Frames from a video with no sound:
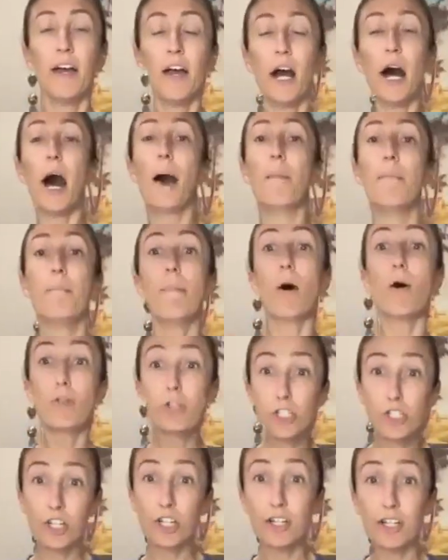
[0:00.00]

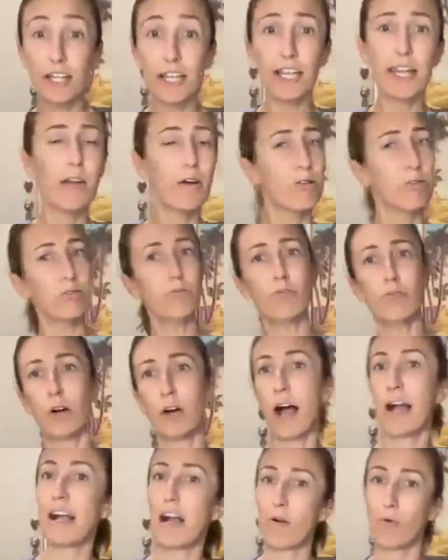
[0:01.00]
emotionally. Whew, I
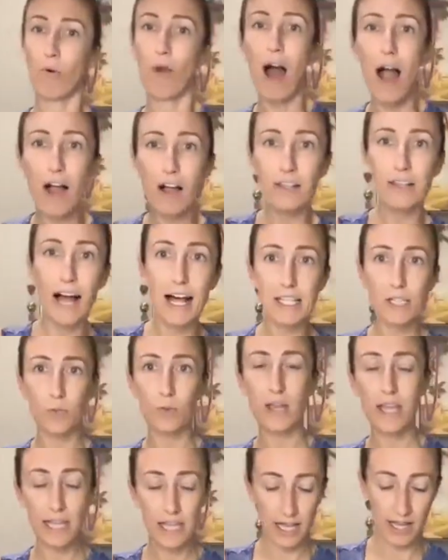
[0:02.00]
got rocked last
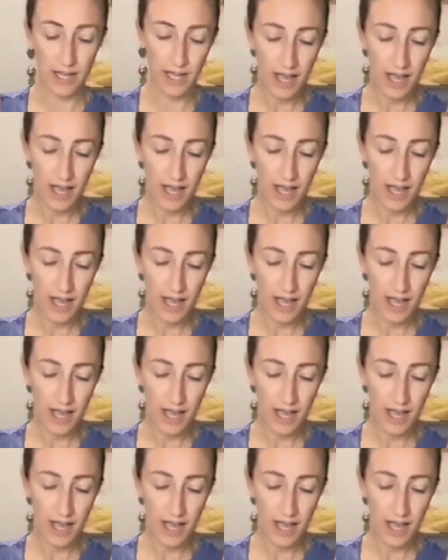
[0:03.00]
week.